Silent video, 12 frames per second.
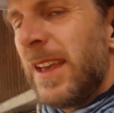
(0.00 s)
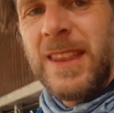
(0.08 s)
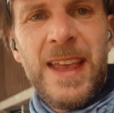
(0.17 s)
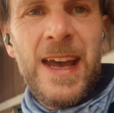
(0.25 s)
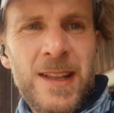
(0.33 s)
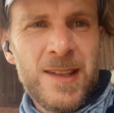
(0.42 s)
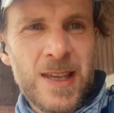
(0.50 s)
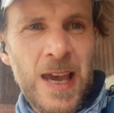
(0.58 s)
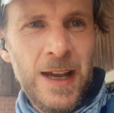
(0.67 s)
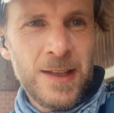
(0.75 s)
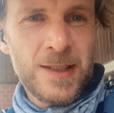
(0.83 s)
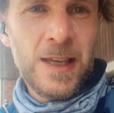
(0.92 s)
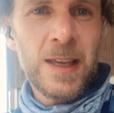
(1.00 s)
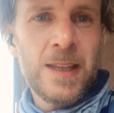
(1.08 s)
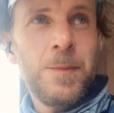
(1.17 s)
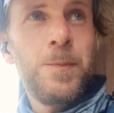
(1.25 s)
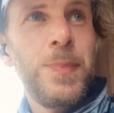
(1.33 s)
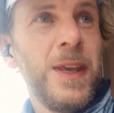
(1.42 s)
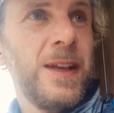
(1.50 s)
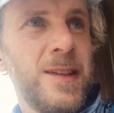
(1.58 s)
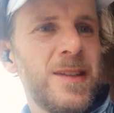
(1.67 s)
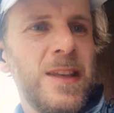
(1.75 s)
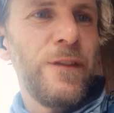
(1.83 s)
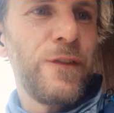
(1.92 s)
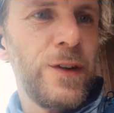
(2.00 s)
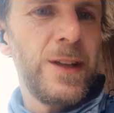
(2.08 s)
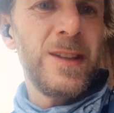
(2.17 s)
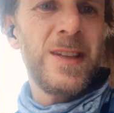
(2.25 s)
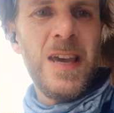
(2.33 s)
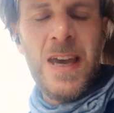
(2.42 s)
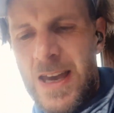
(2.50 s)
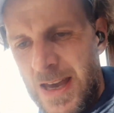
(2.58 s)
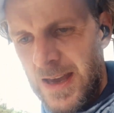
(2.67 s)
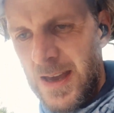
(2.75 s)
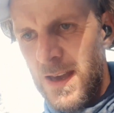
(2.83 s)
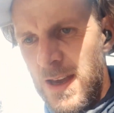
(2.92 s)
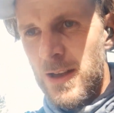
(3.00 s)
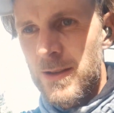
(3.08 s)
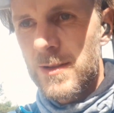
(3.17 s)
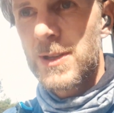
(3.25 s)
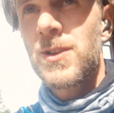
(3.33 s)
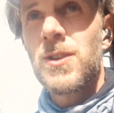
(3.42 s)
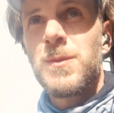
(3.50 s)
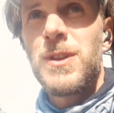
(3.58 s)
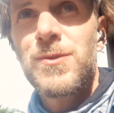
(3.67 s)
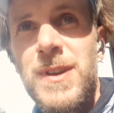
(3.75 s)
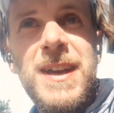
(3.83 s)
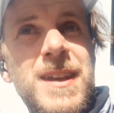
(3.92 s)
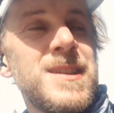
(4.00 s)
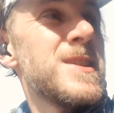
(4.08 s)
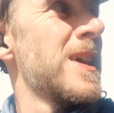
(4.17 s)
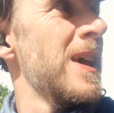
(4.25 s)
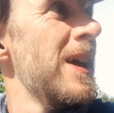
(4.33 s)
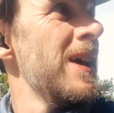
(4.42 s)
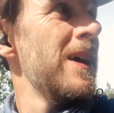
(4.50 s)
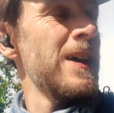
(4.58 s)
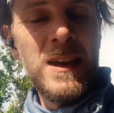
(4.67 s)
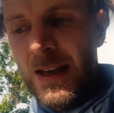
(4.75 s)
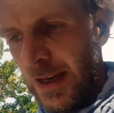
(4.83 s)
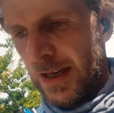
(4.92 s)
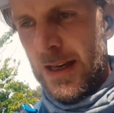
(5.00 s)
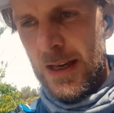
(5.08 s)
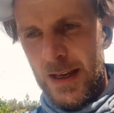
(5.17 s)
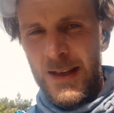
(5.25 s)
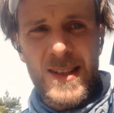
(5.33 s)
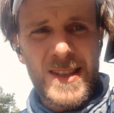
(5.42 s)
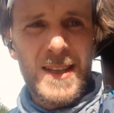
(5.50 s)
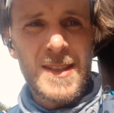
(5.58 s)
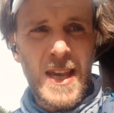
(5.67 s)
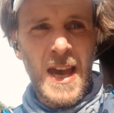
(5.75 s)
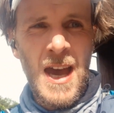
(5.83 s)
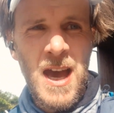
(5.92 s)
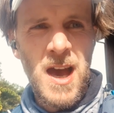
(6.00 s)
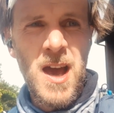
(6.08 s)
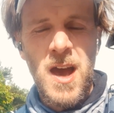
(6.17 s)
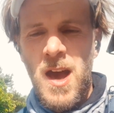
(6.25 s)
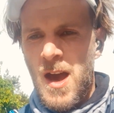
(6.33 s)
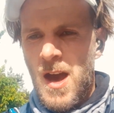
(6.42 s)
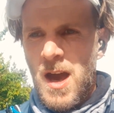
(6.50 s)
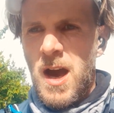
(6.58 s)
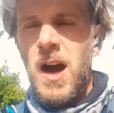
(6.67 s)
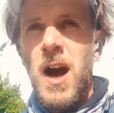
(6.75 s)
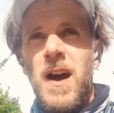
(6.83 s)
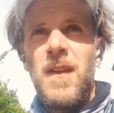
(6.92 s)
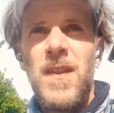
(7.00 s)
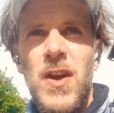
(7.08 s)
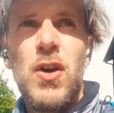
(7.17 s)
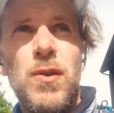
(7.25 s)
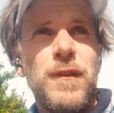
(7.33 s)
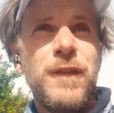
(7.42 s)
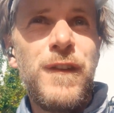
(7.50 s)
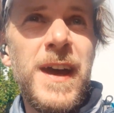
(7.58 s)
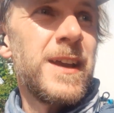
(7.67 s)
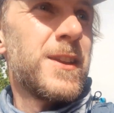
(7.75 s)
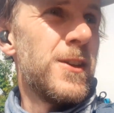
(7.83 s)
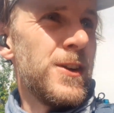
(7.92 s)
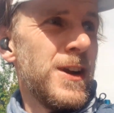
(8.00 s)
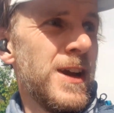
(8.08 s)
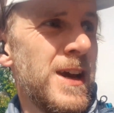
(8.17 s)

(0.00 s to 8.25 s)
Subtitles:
That's, I think, the biggest difference to a normal race is this unknown factor.